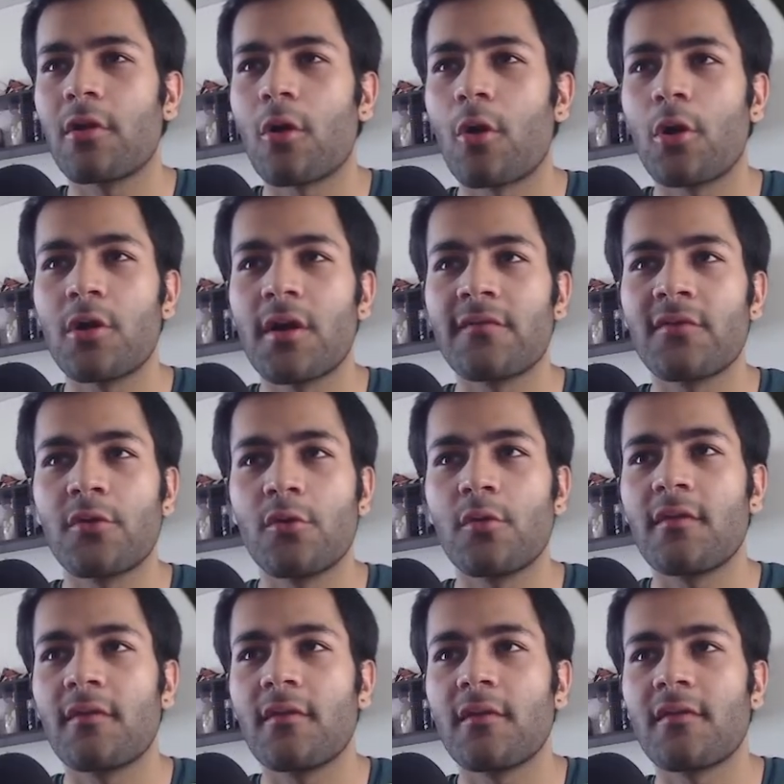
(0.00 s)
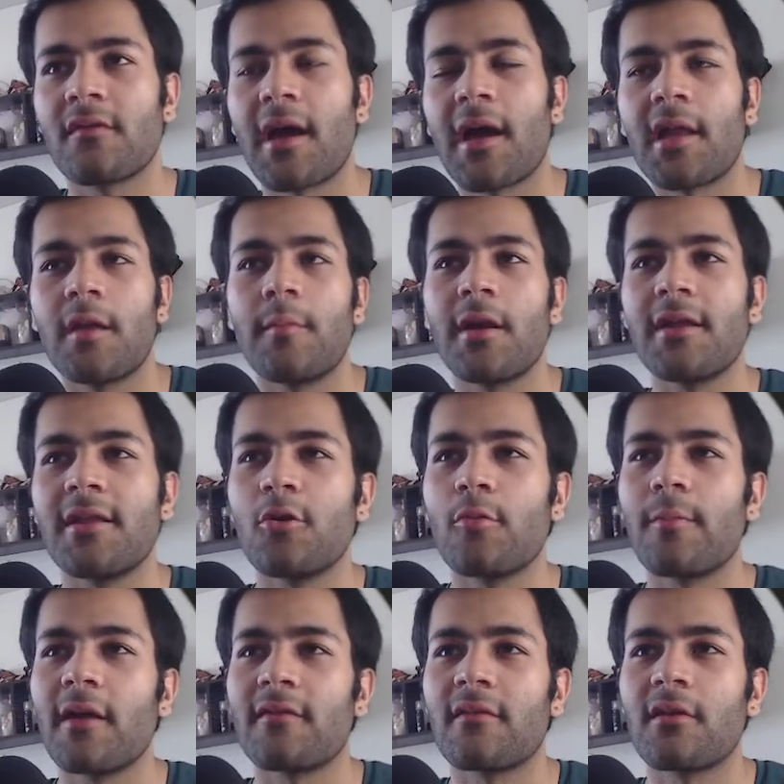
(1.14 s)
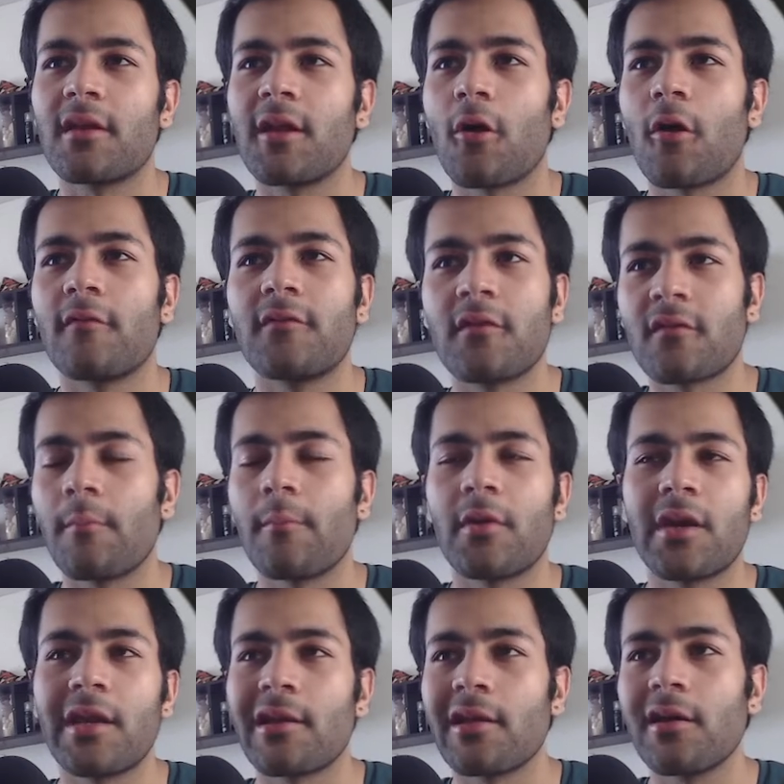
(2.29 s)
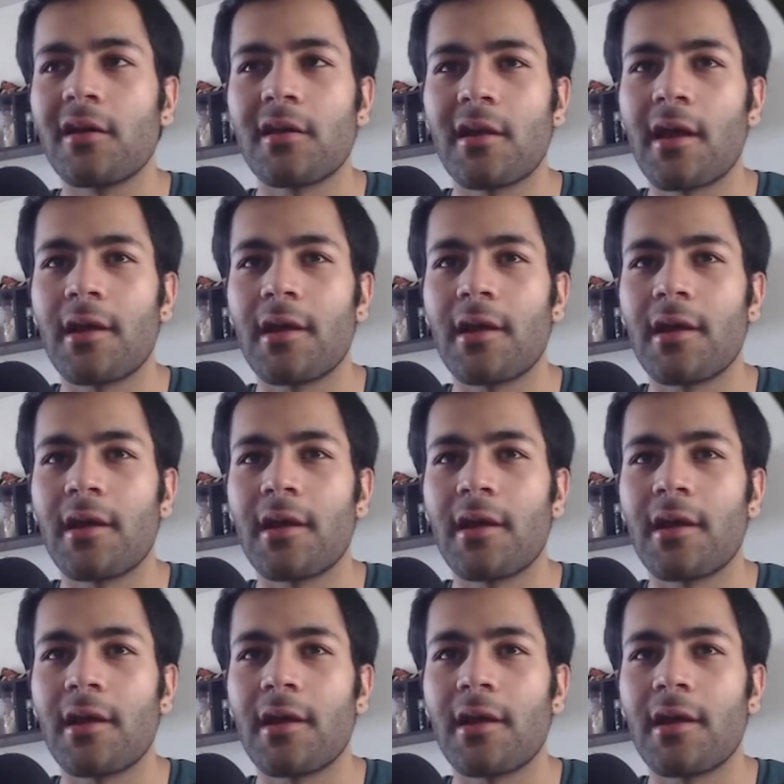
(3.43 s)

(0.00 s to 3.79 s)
all you have to do is just animate the opacity of the submarine layer